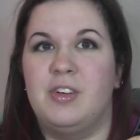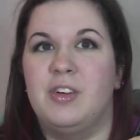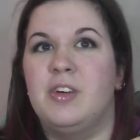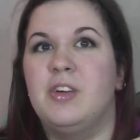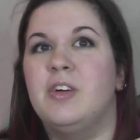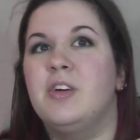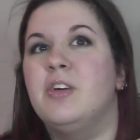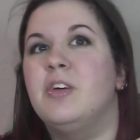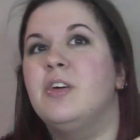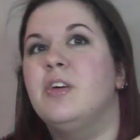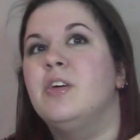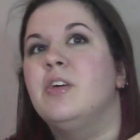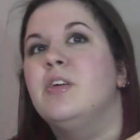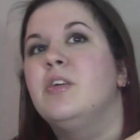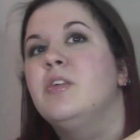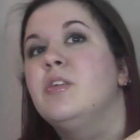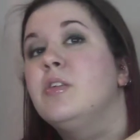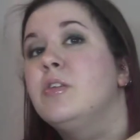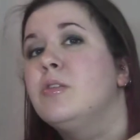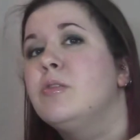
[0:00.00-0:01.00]

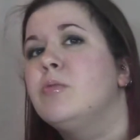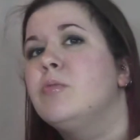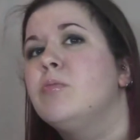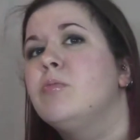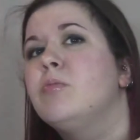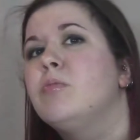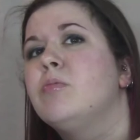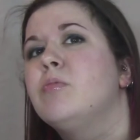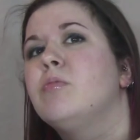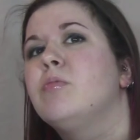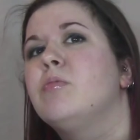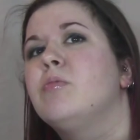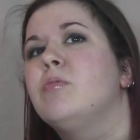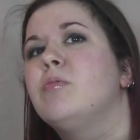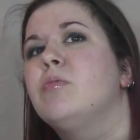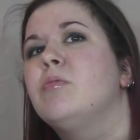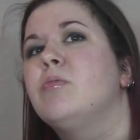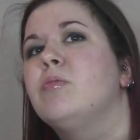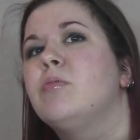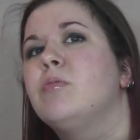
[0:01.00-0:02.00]

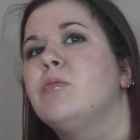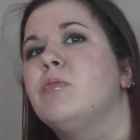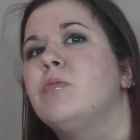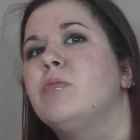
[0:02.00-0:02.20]
Nobody speaks.